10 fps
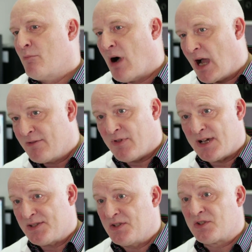My
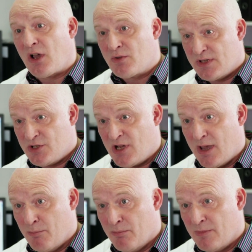advice is go to the
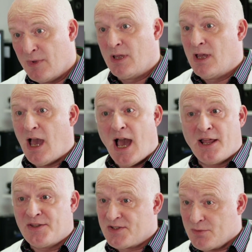gym
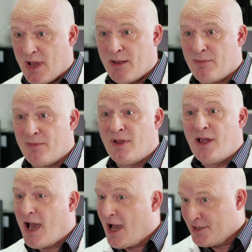and sweat
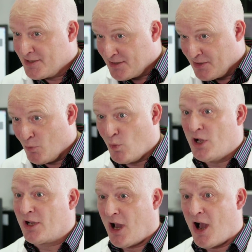and
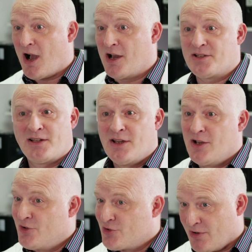work hard
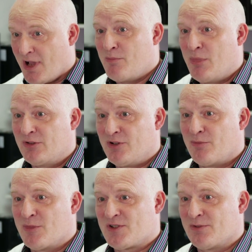and try and build your
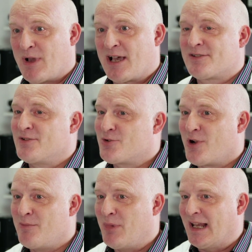muscle mass and
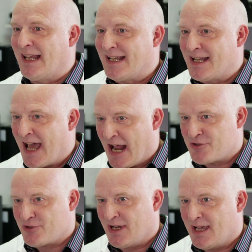try and be lean
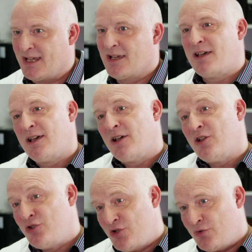naturally.
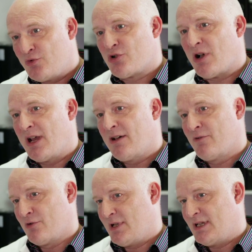Do try and
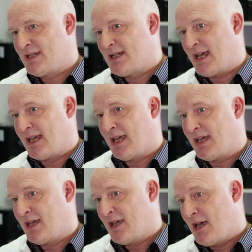avoid
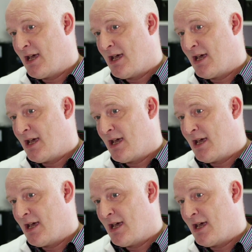taking